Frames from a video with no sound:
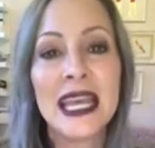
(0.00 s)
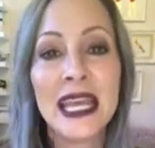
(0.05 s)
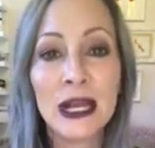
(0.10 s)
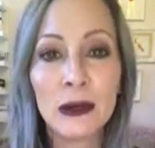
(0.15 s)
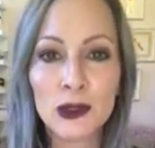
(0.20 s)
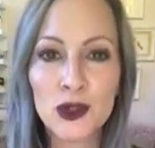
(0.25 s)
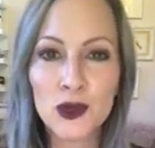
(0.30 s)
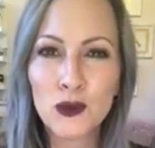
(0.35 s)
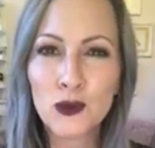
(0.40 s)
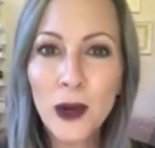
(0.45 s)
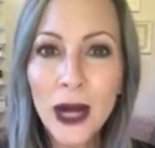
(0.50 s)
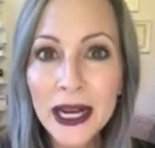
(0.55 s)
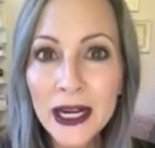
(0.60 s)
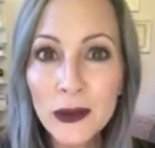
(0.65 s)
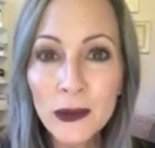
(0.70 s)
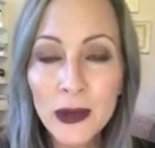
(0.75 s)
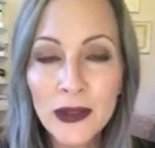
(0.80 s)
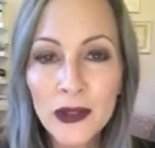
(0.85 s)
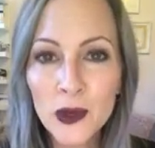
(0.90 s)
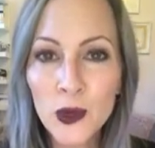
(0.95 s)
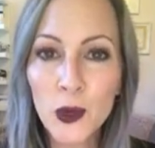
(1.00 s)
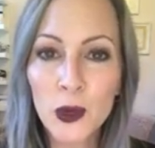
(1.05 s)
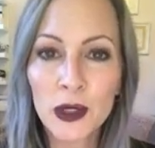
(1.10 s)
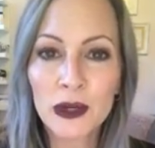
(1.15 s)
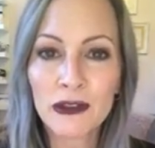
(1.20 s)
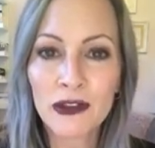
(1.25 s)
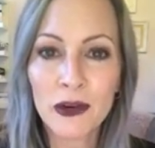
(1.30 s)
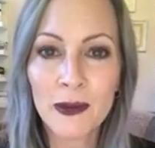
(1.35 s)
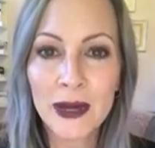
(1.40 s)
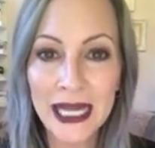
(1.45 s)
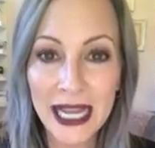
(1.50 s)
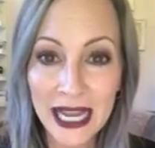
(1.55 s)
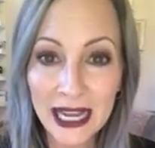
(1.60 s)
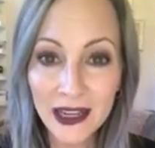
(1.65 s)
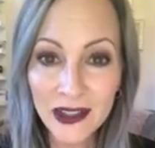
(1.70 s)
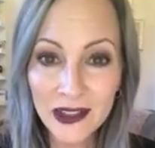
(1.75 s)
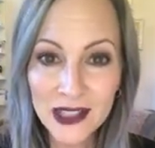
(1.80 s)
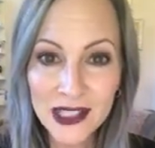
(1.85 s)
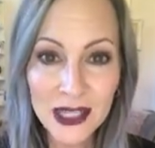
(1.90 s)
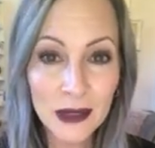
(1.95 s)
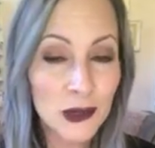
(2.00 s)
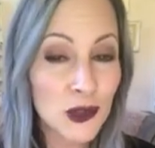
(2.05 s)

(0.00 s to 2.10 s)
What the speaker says: It was right around the corner from my house.